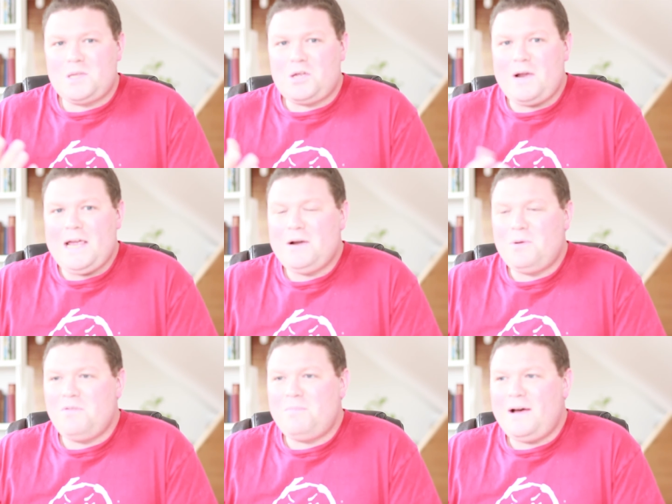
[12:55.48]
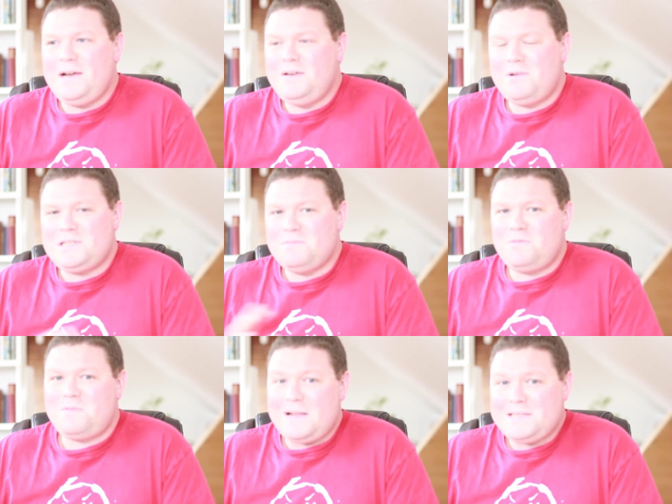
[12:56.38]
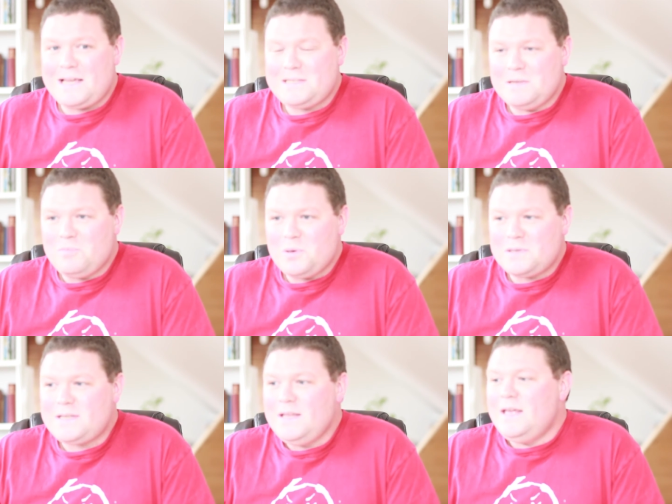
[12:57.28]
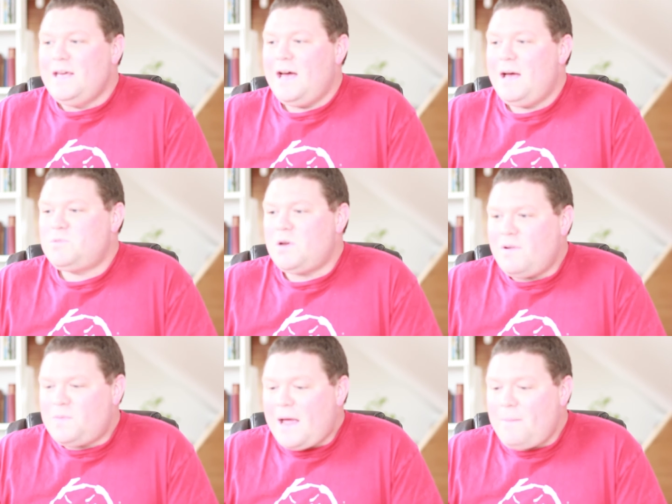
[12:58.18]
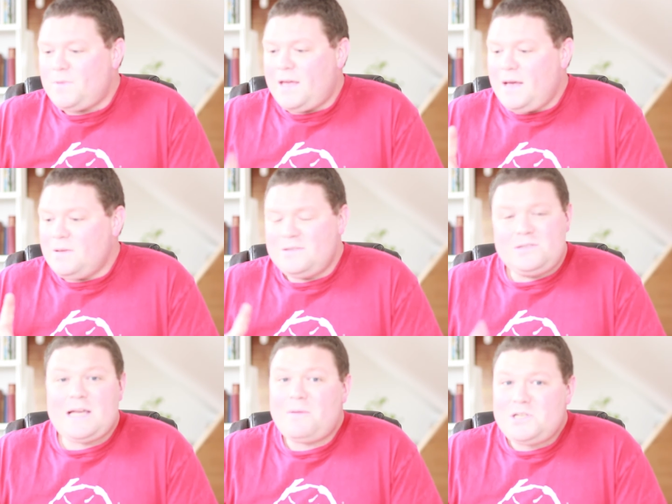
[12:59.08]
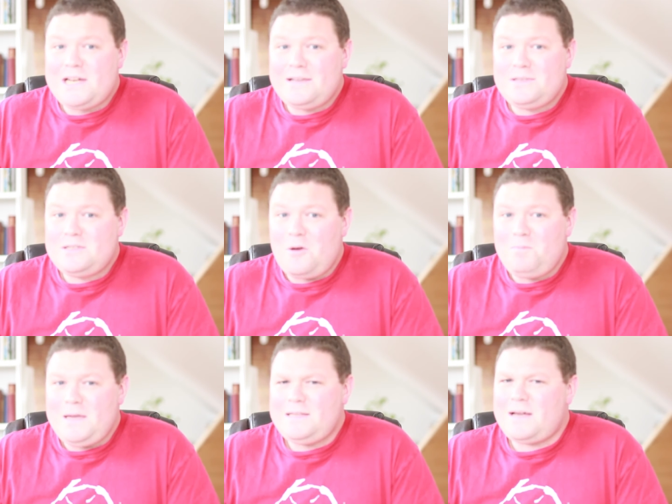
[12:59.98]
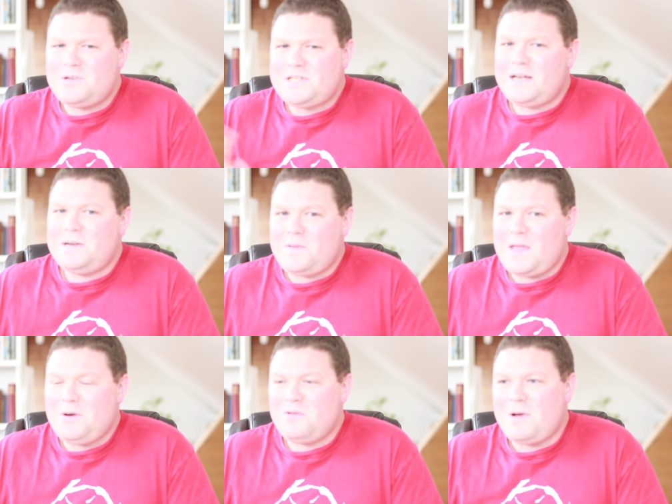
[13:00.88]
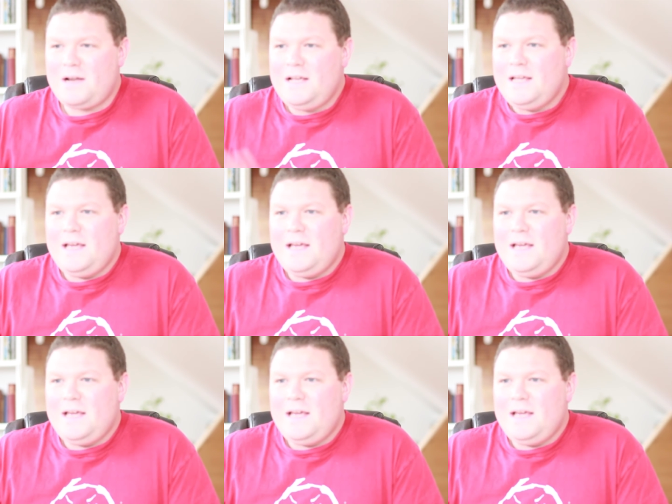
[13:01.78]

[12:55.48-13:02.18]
Great hero of mine, he writes some fantastic books. So I read that, Darren Shan, Zombie, Darren Shan, another hero of mine.